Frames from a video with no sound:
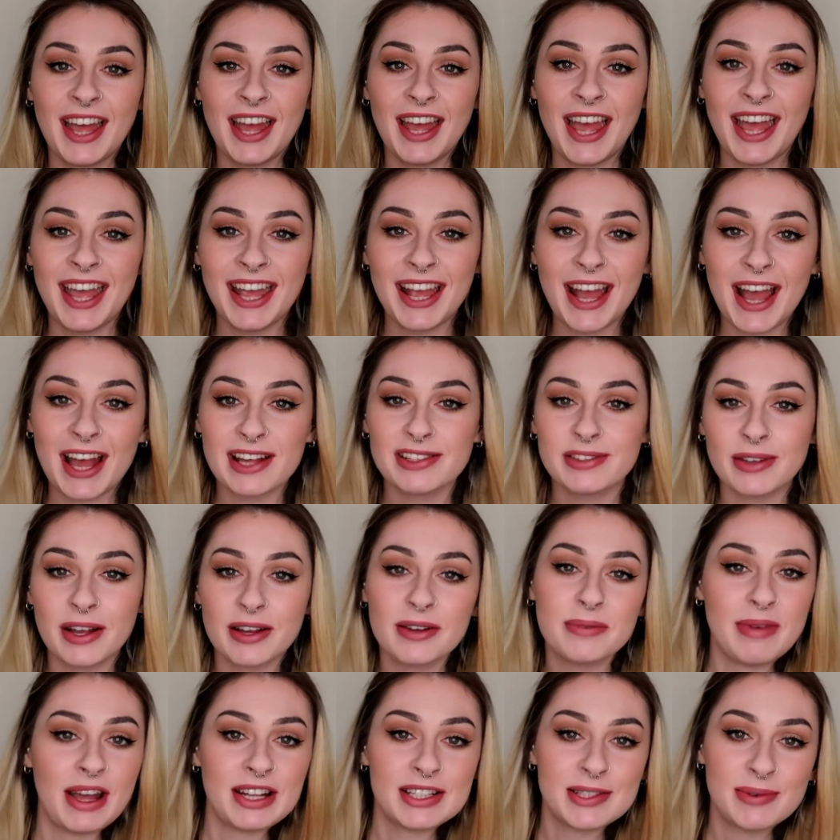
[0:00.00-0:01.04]
Hey guys,
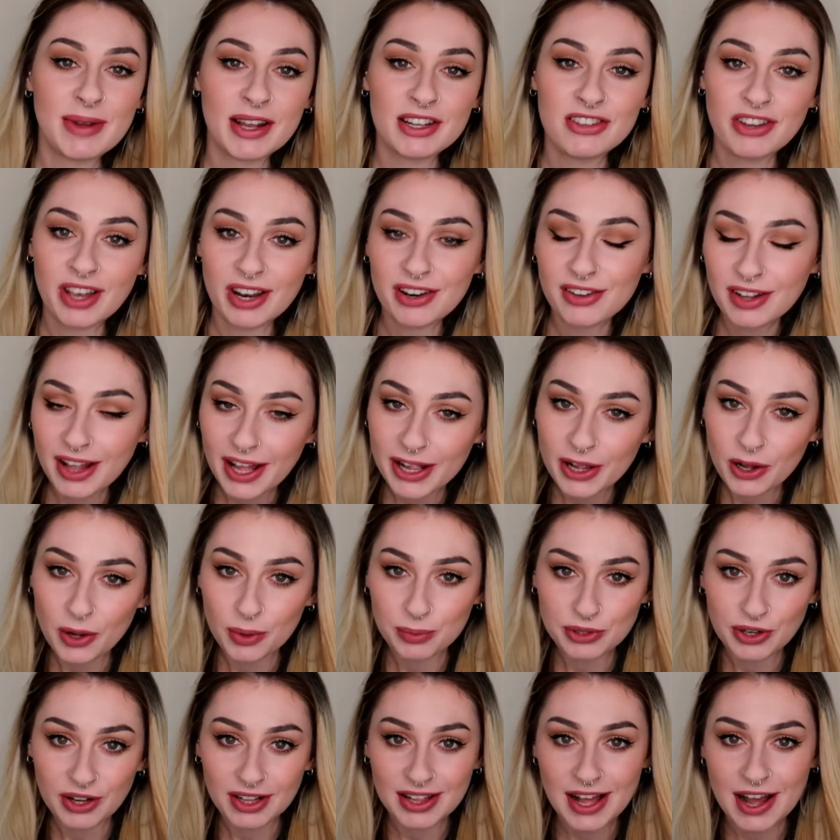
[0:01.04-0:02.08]
welcome back to my channel. I
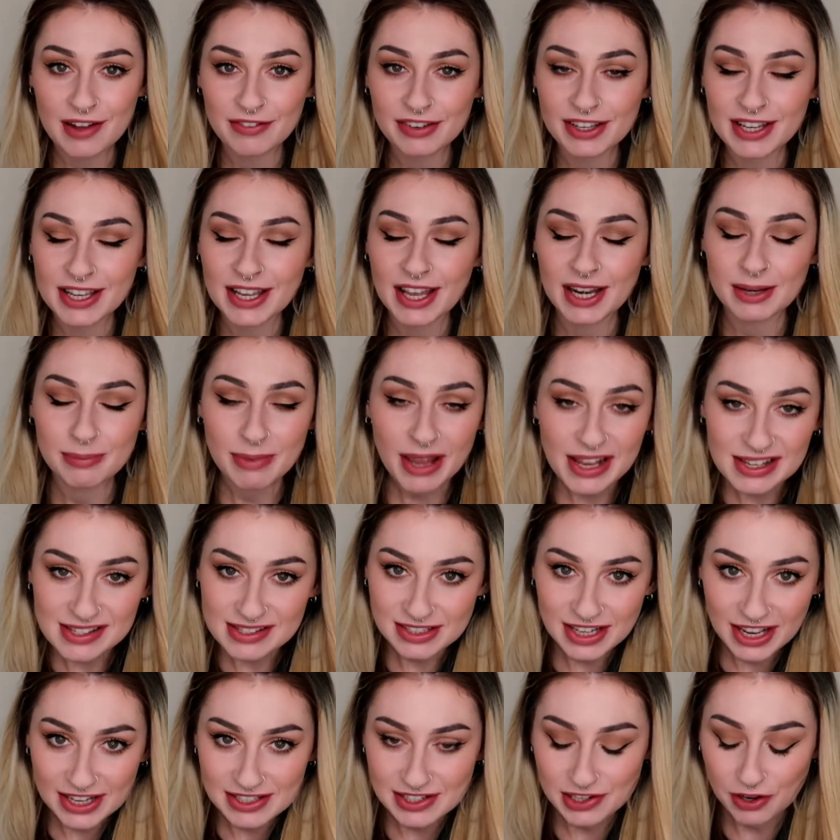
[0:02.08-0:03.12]
hope you're all having an amazing
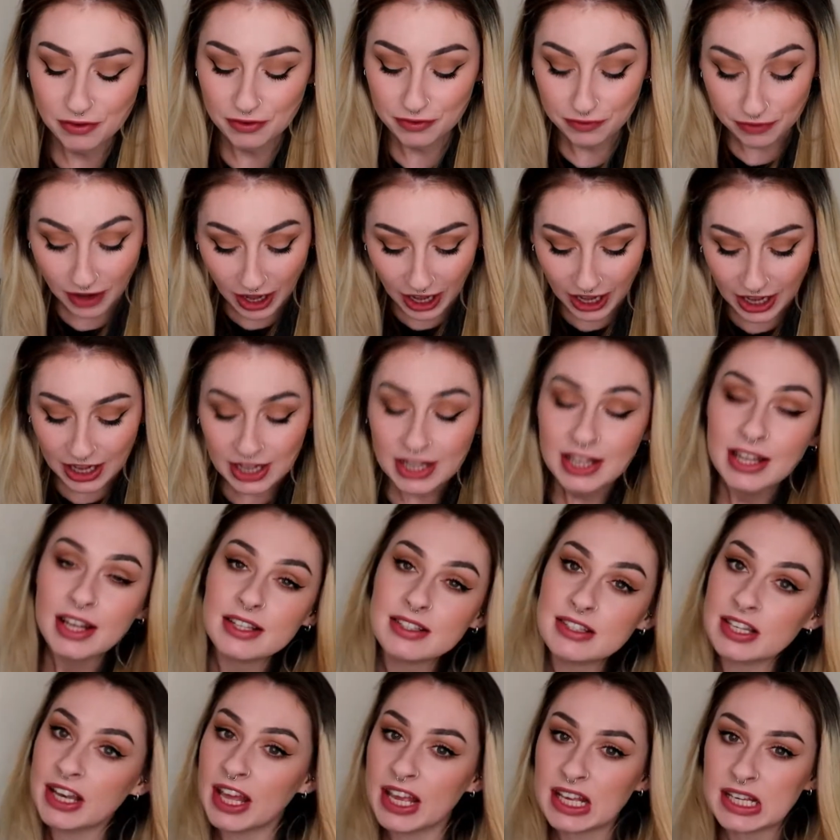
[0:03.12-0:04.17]
day so far.
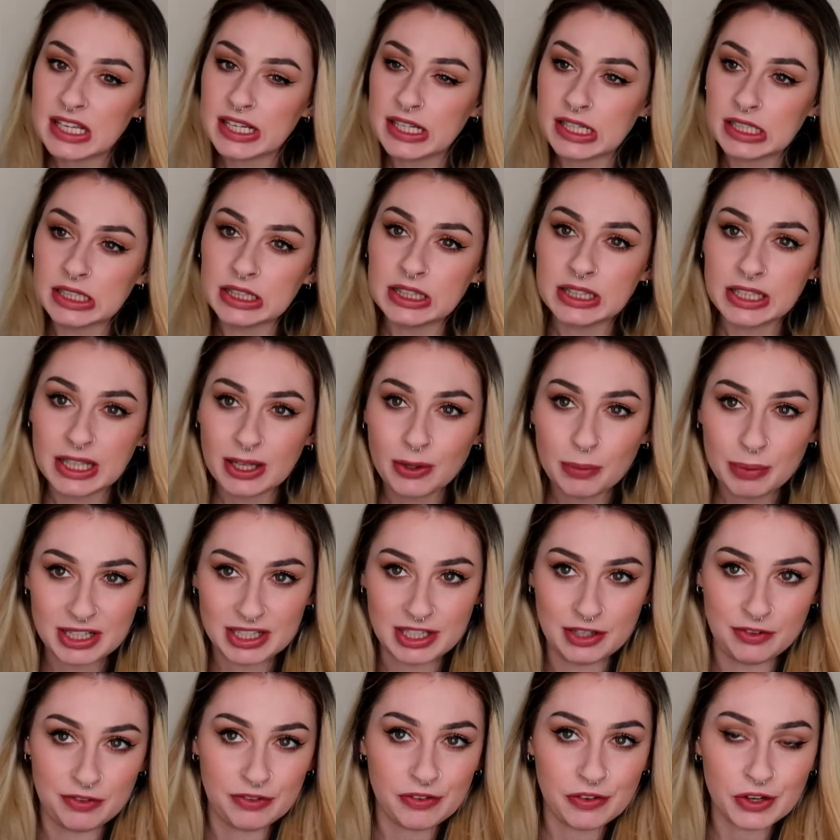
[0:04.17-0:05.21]
Today, a little bit
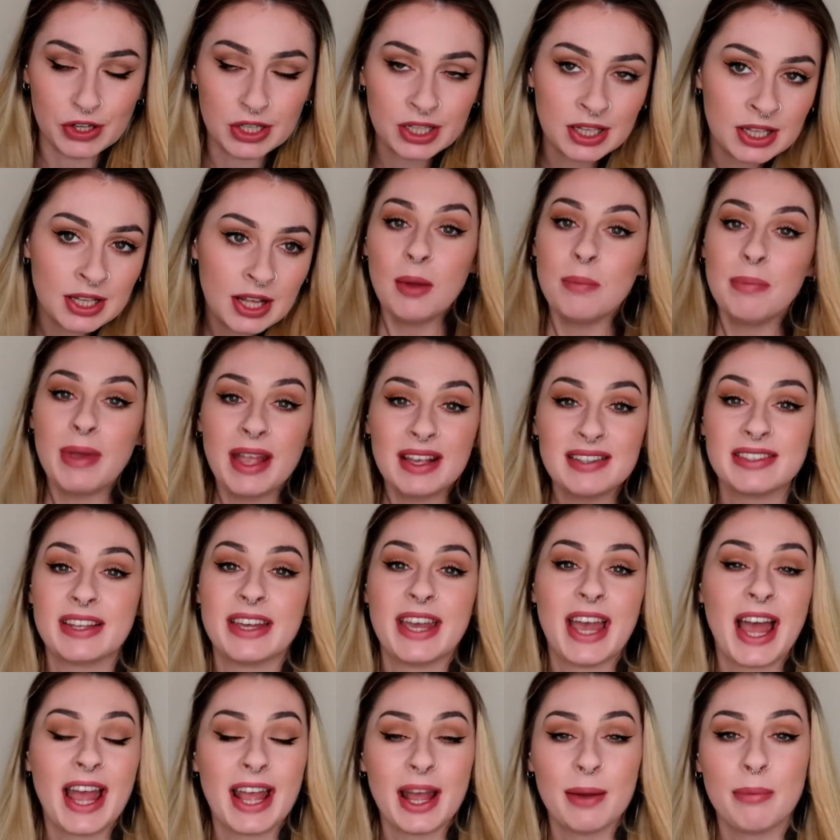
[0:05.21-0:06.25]
different. Basically,
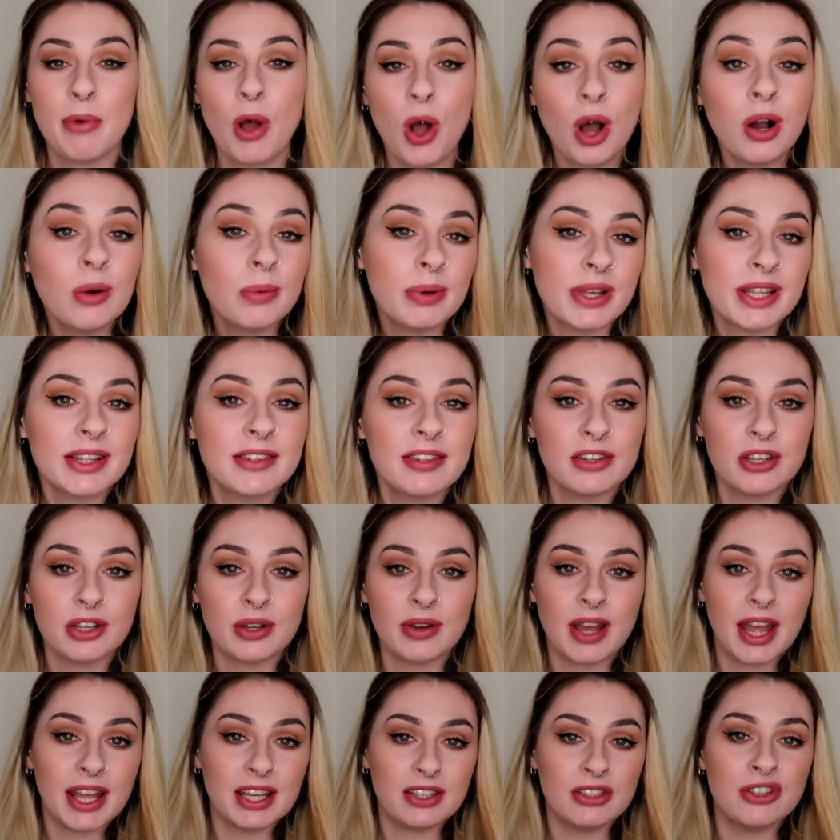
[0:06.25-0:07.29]
I am hoping to do
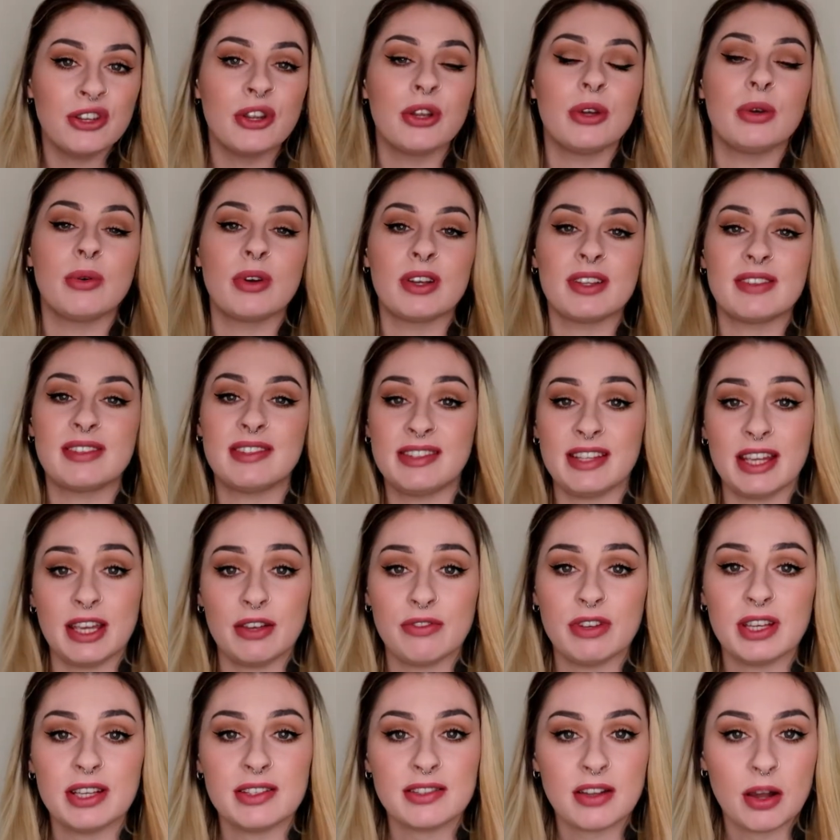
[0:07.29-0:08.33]
a new
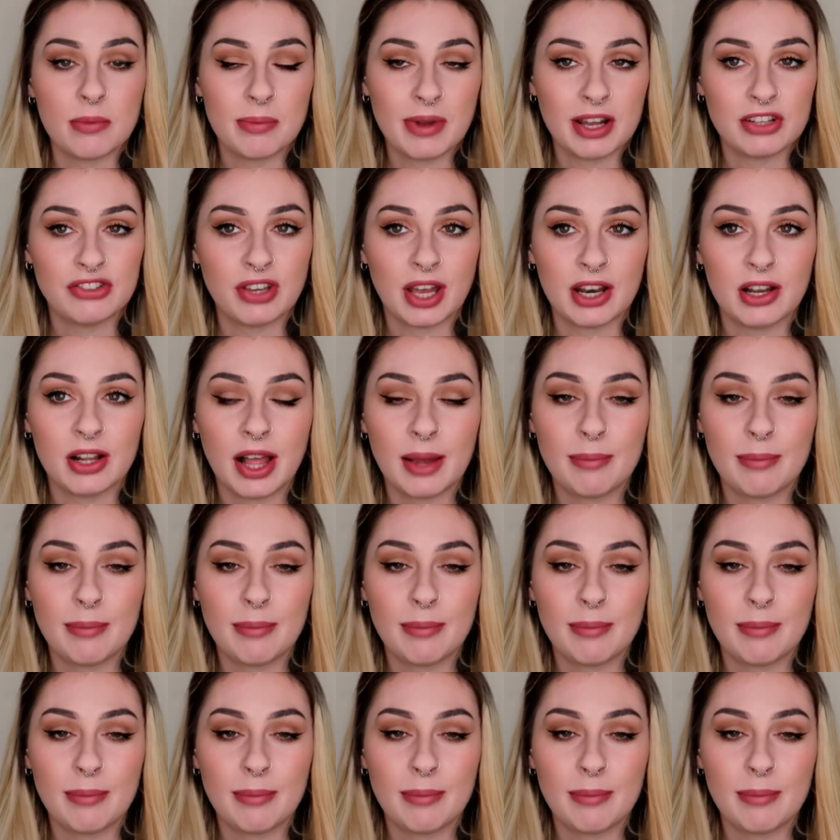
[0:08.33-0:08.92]
series on my channel.